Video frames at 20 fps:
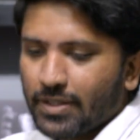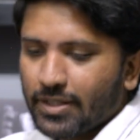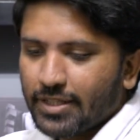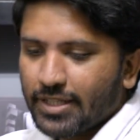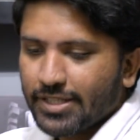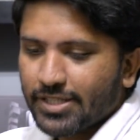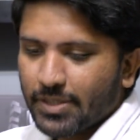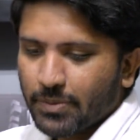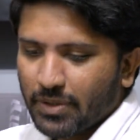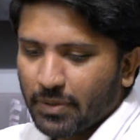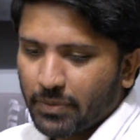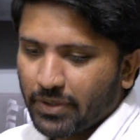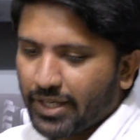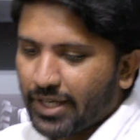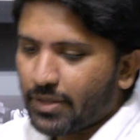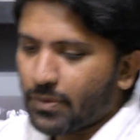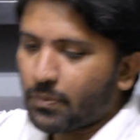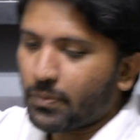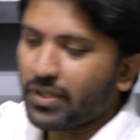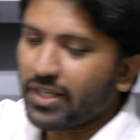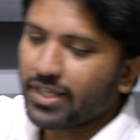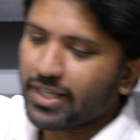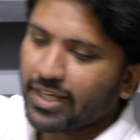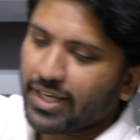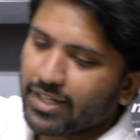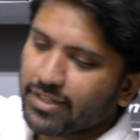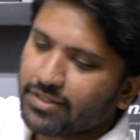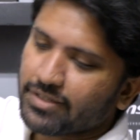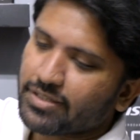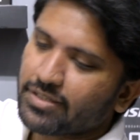Let's see what we get. We
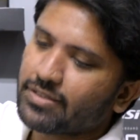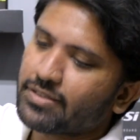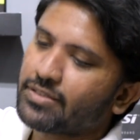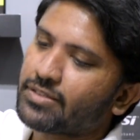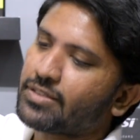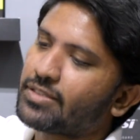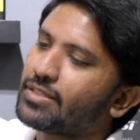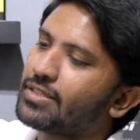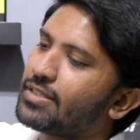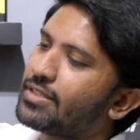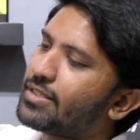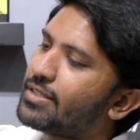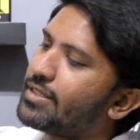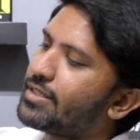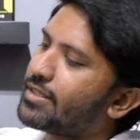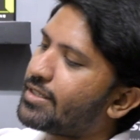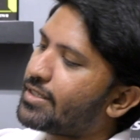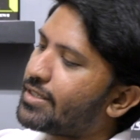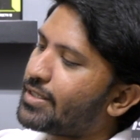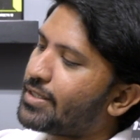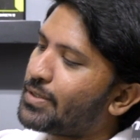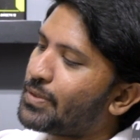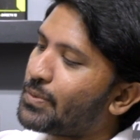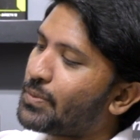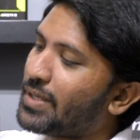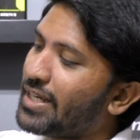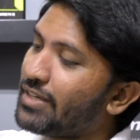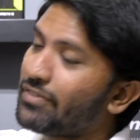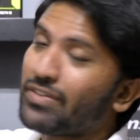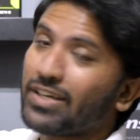get the
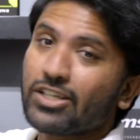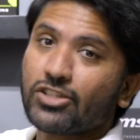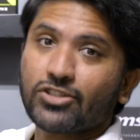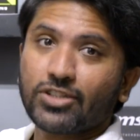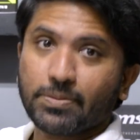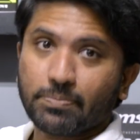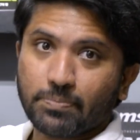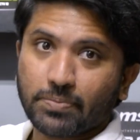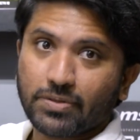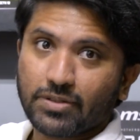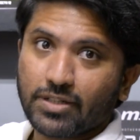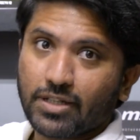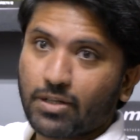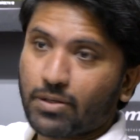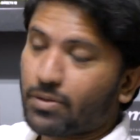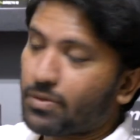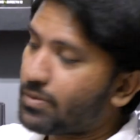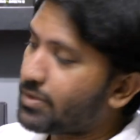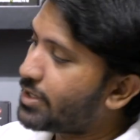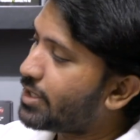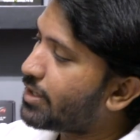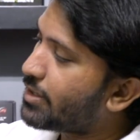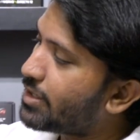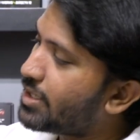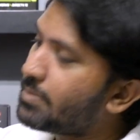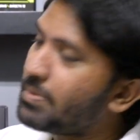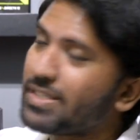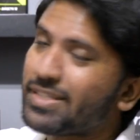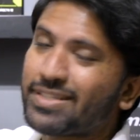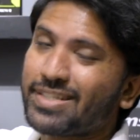Wi-Fi chip. Now you're going
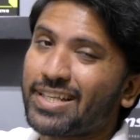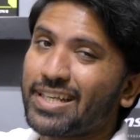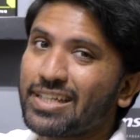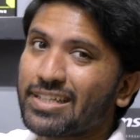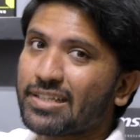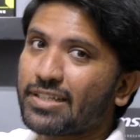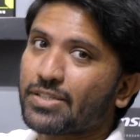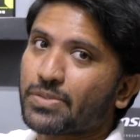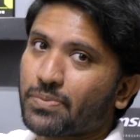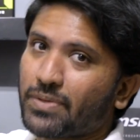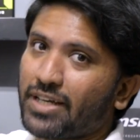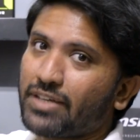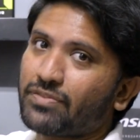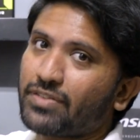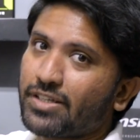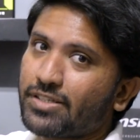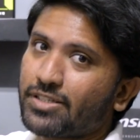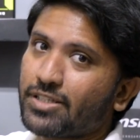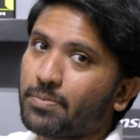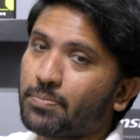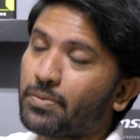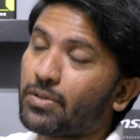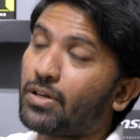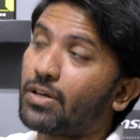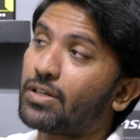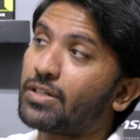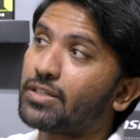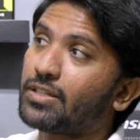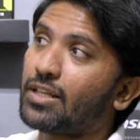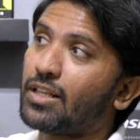to be seeing this Wi-Fi chip
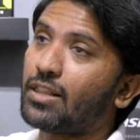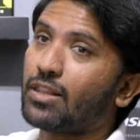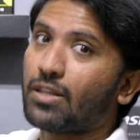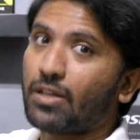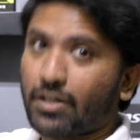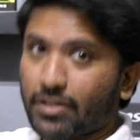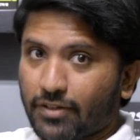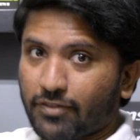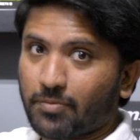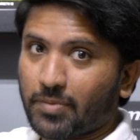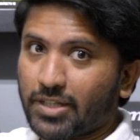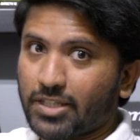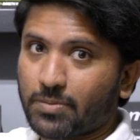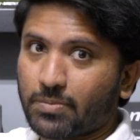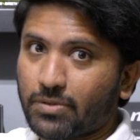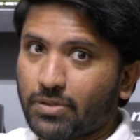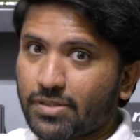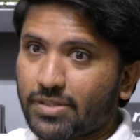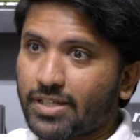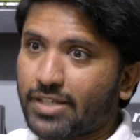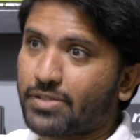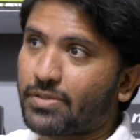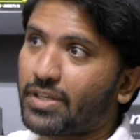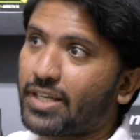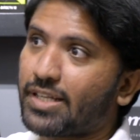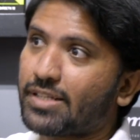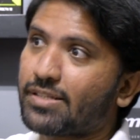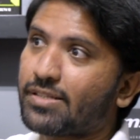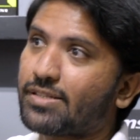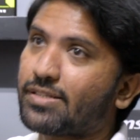on a lot of motherboards, as you
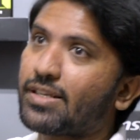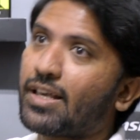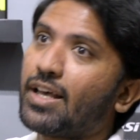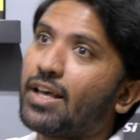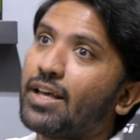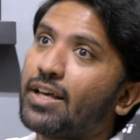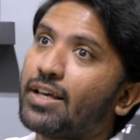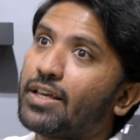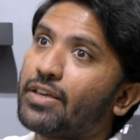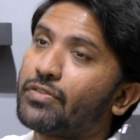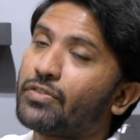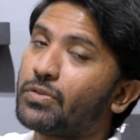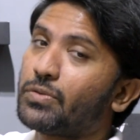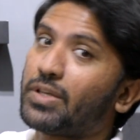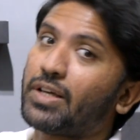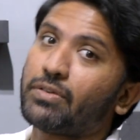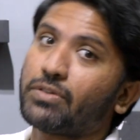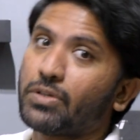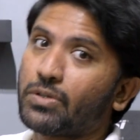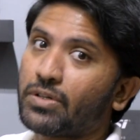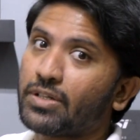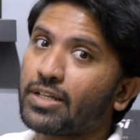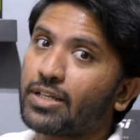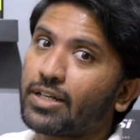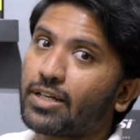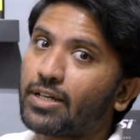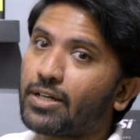can, if you would have known